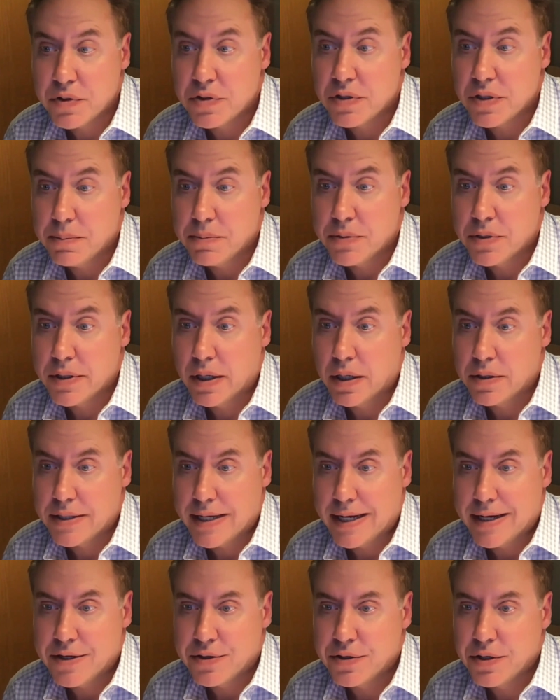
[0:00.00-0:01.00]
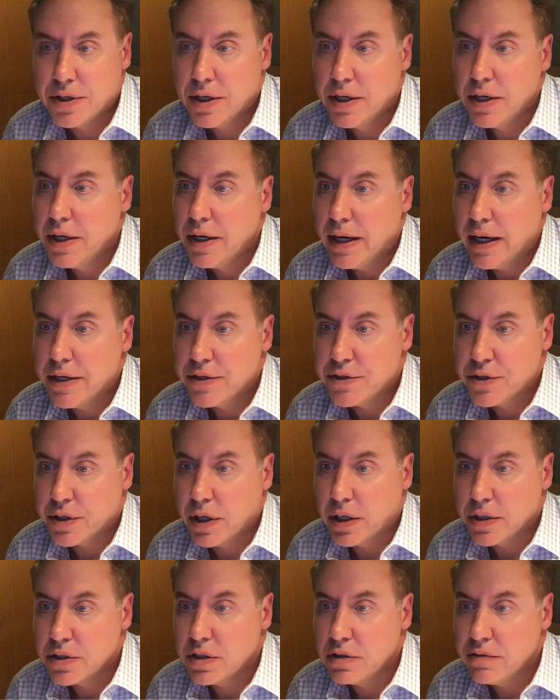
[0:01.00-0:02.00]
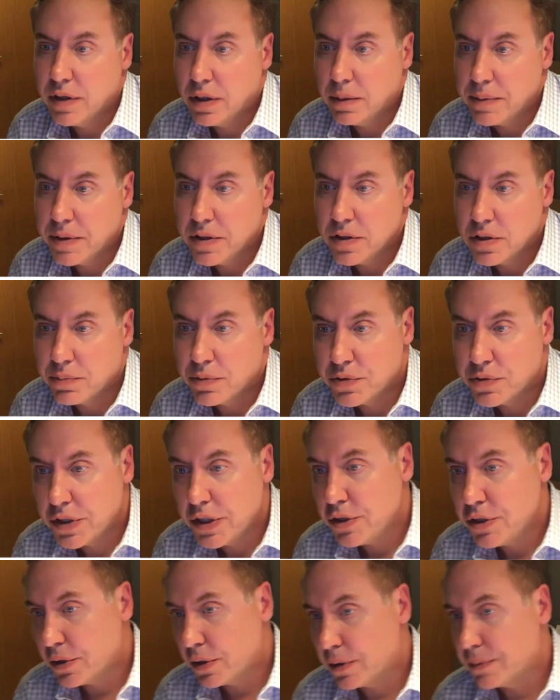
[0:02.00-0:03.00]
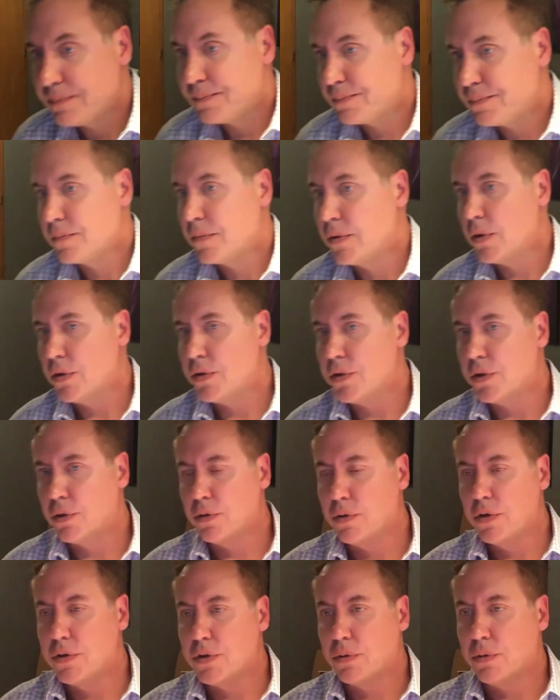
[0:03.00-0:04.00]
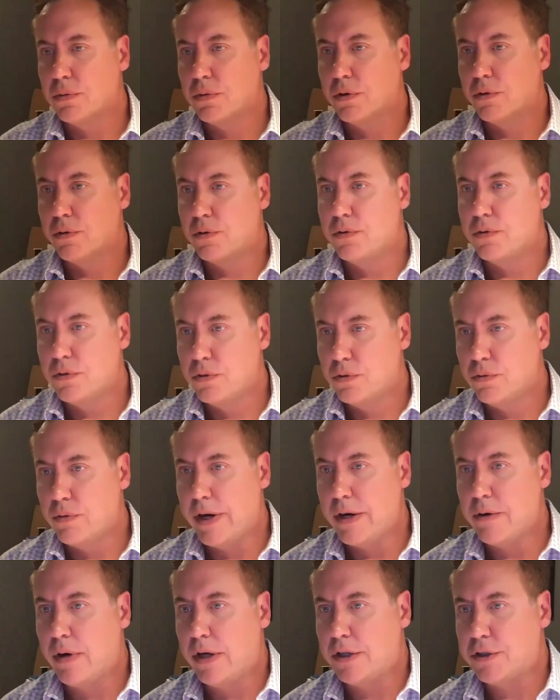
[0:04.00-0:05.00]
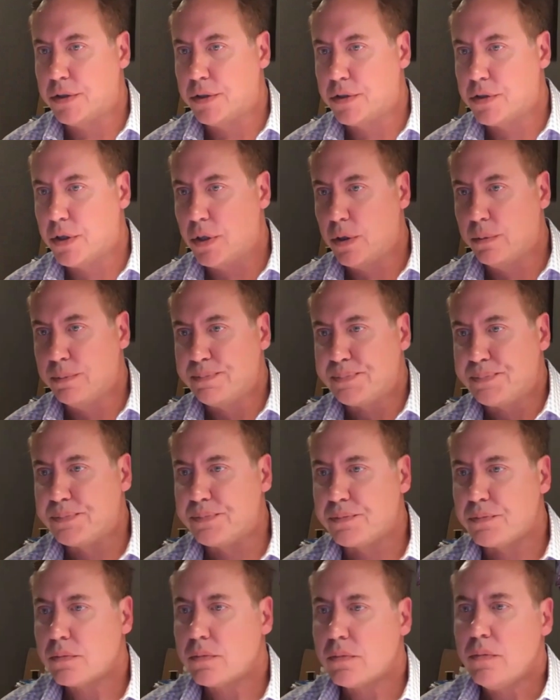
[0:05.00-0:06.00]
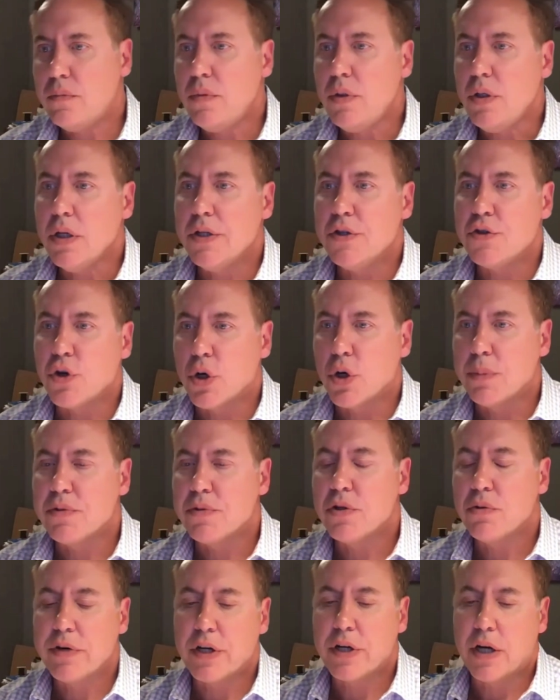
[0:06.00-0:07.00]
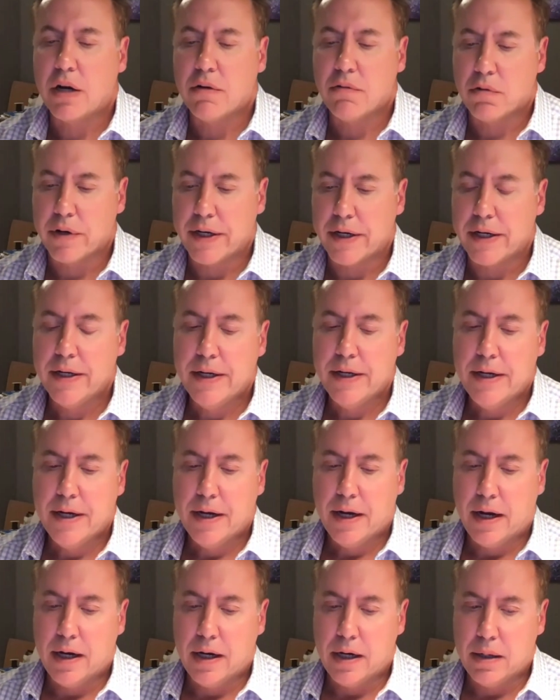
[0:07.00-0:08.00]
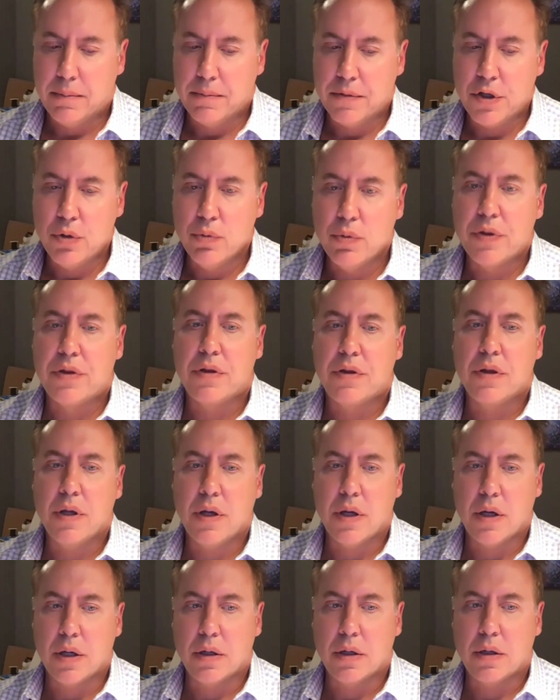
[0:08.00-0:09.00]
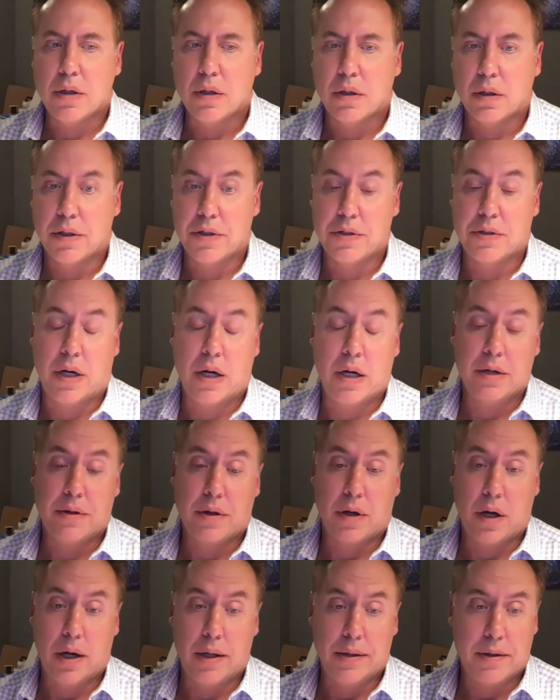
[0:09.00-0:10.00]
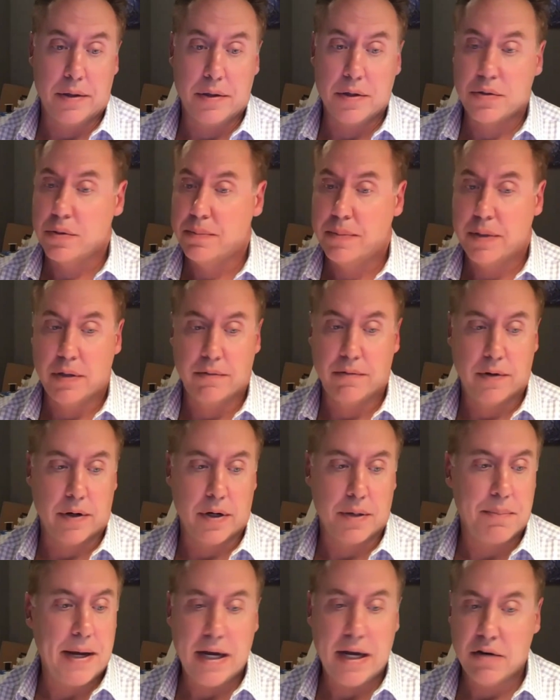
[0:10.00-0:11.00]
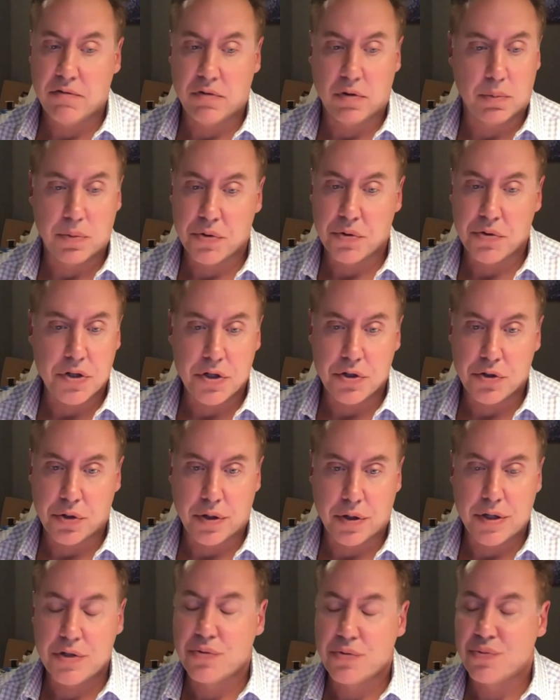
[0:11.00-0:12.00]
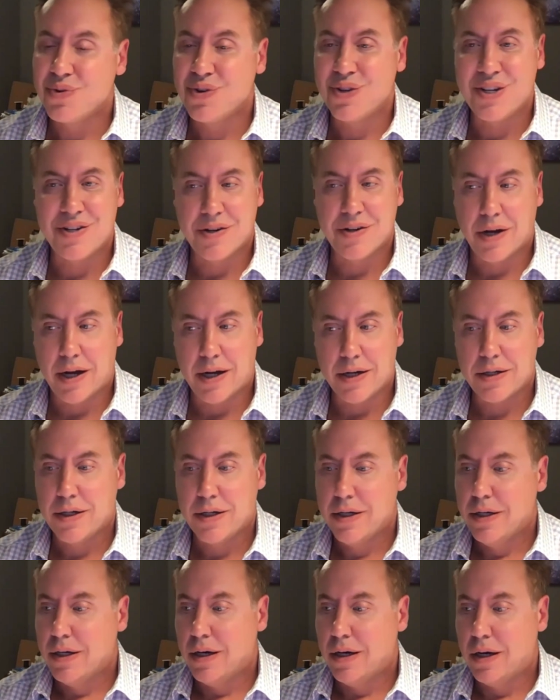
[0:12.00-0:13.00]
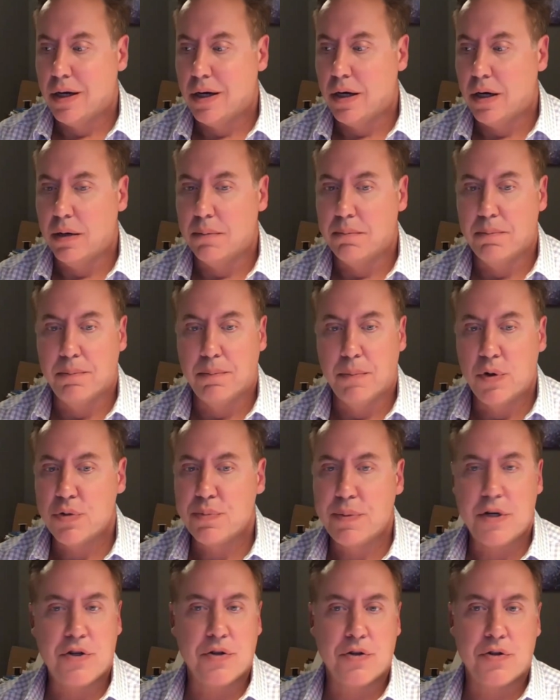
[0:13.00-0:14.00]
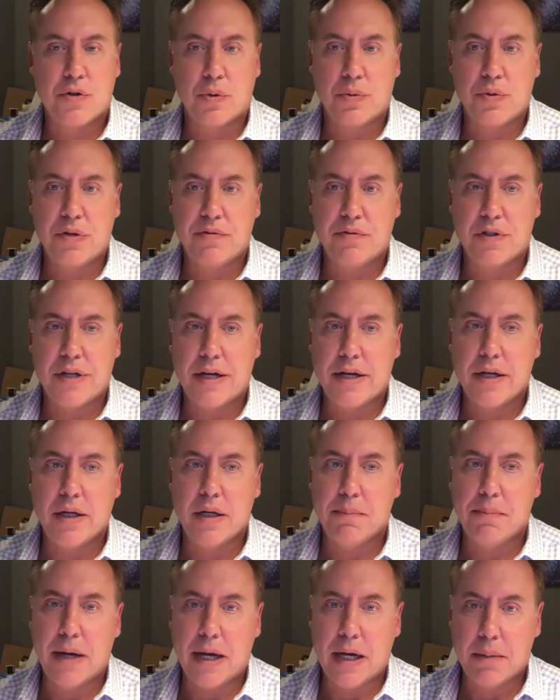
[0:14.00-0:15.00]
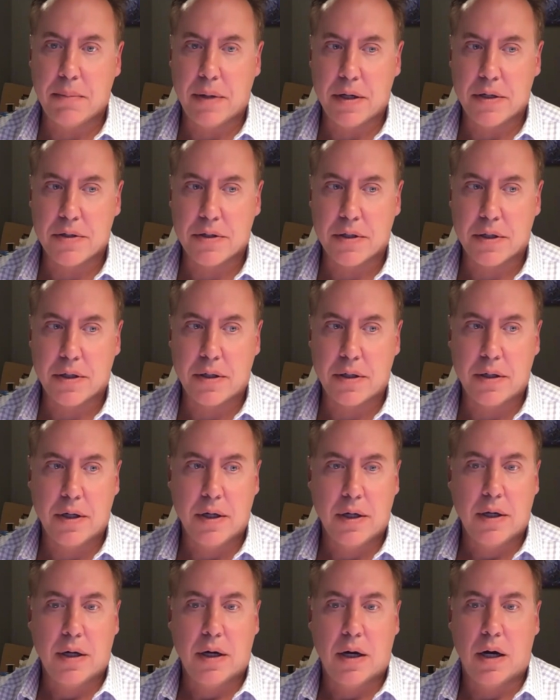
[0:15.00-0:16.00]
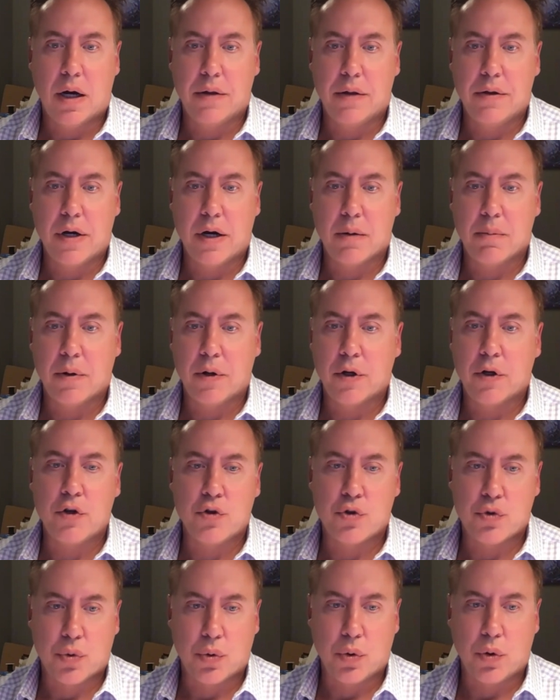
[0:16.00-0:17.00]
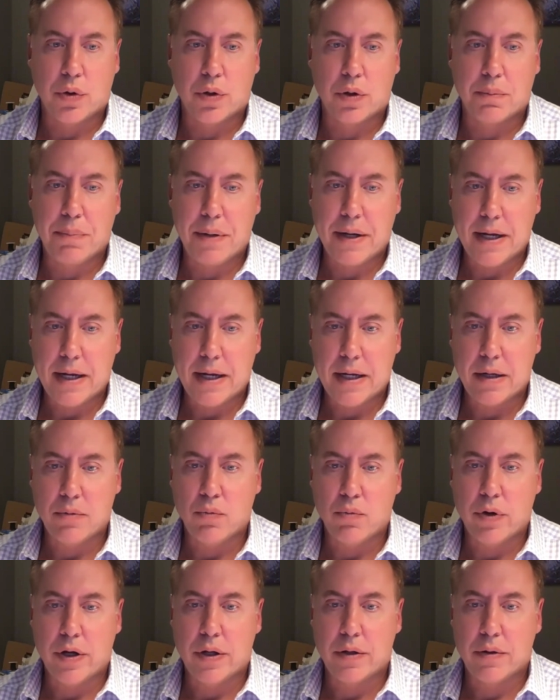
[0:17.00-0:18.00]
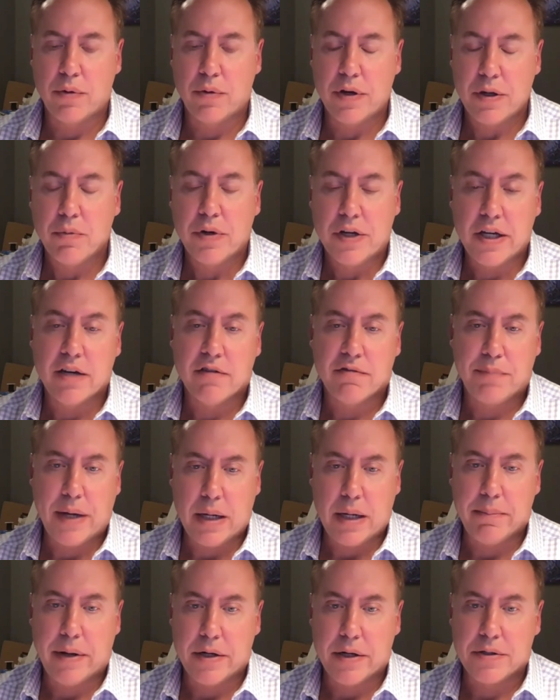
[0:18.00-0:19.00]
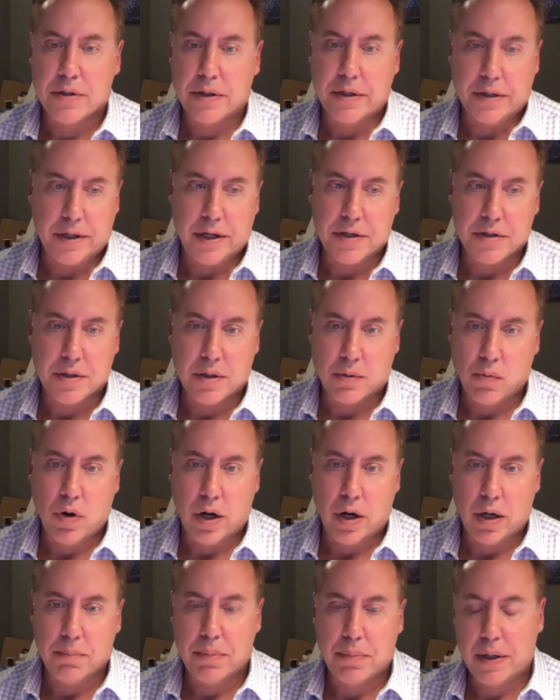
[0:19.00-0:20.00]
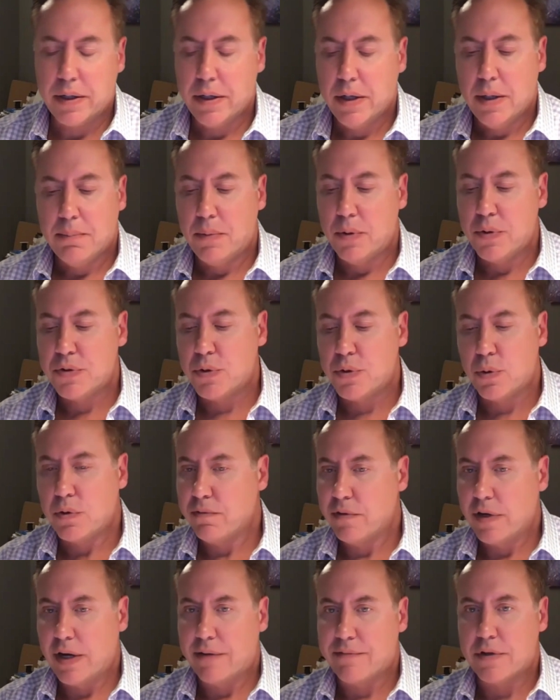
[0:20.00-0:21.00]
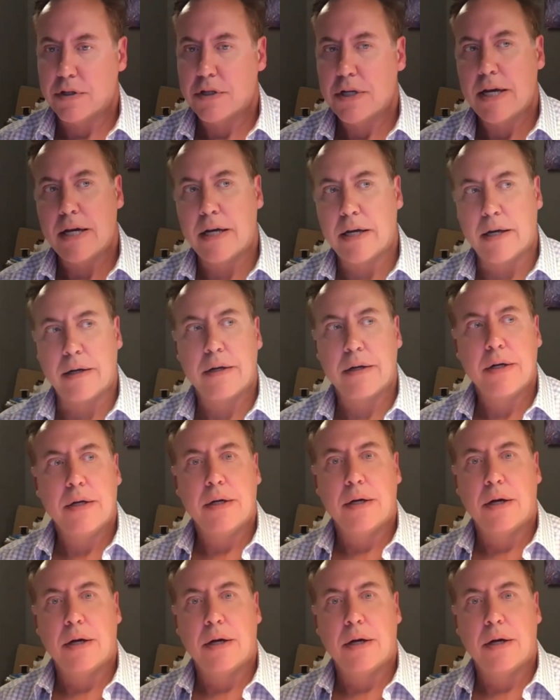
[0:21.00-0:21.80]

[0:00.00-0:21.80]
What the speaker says: with stem cells as you're constantly developing this procedure? Those are great questions. So in terms of recovery, you would think, at least I thought, that this would be a very painful procedure. It's really not. Most patients don't even take any pain medicine. They're able to control their pain with, we give pain medicine in case they want it, but most don't even have to take it.